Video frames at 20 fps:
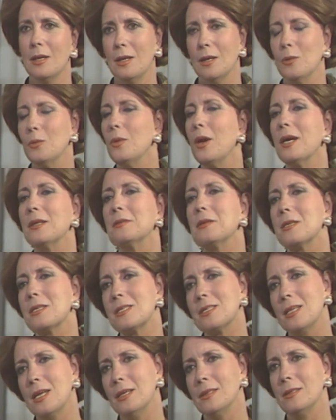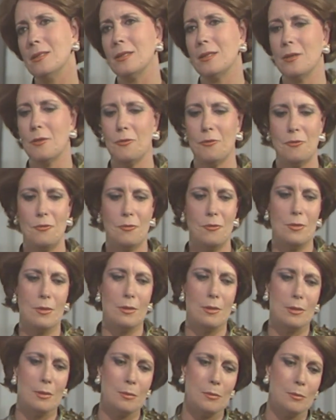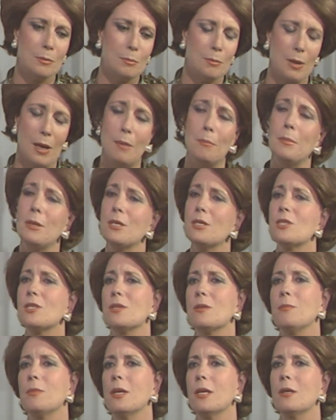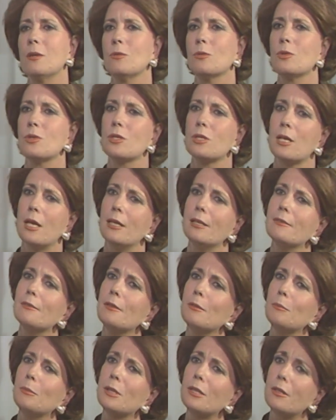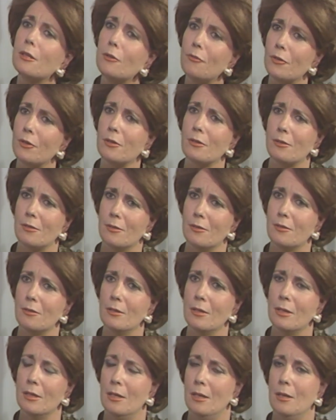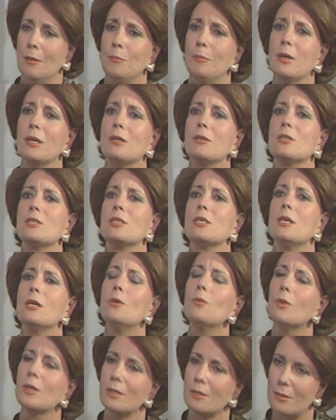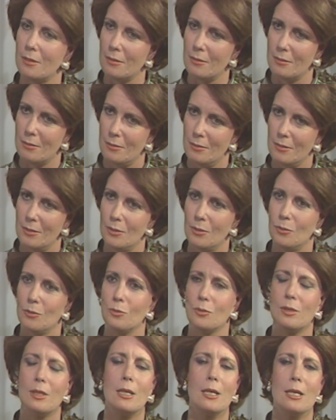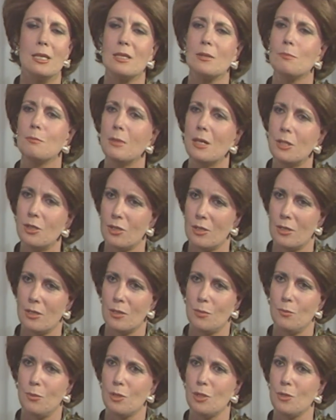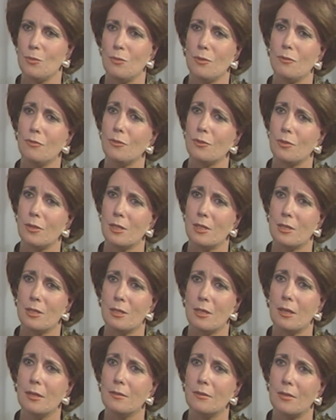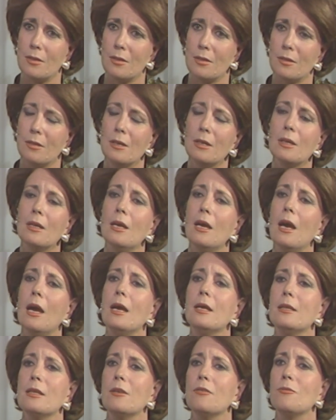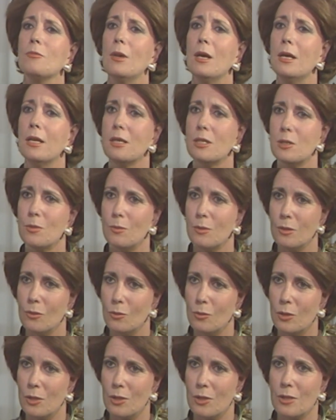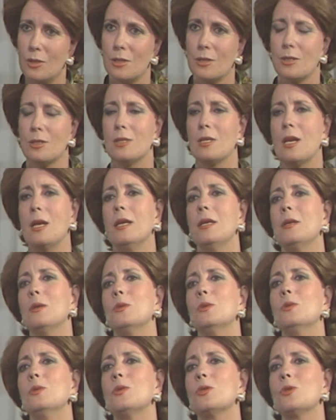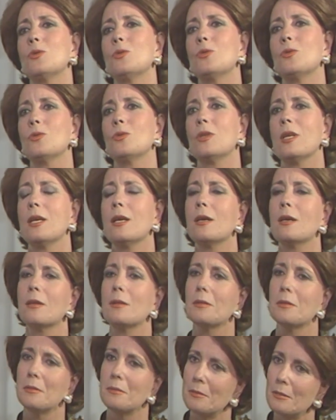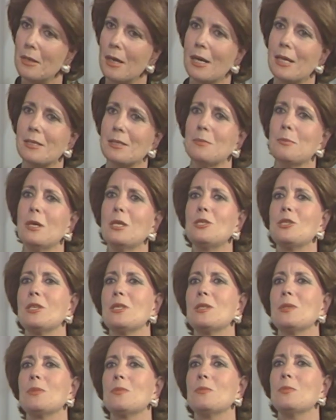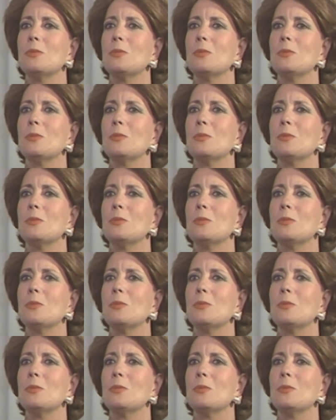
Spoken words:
we understand it. If Prime Minister Begin was a little bit difficult, because he wanted to take as much as possible for his country. And if my husband was trying also to take as much as